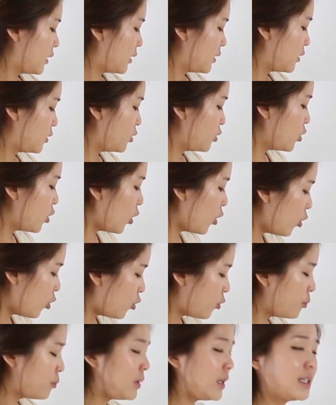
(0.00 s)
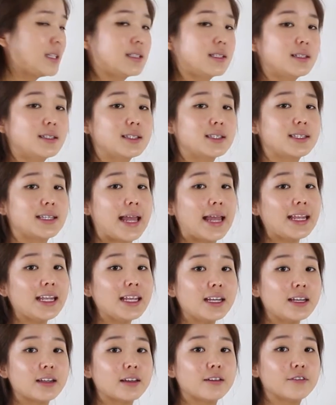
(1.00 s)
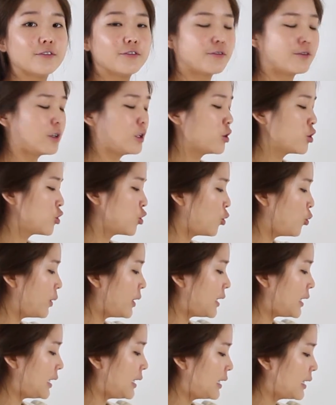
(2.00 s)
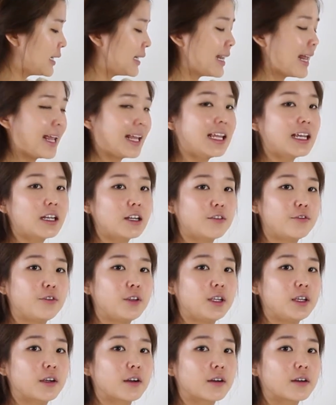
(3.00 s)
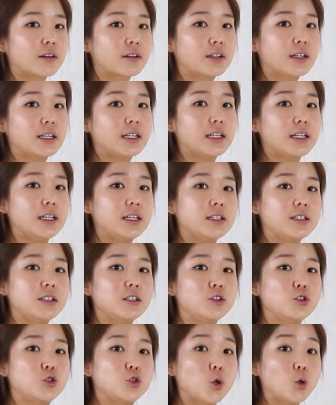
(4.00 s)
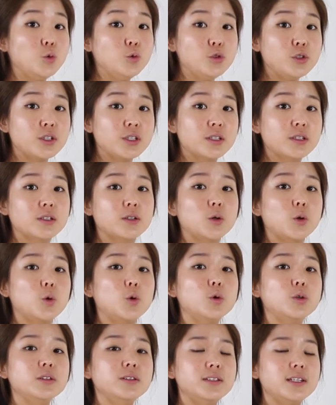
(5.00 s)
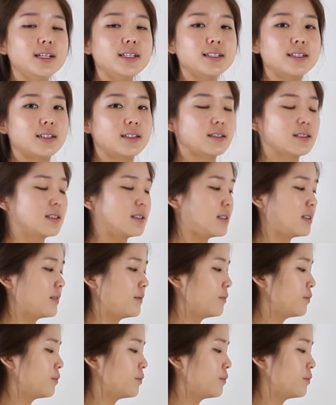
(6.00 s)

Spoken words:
No means it's negative, so we need a negative here. Is it don't or doesn't?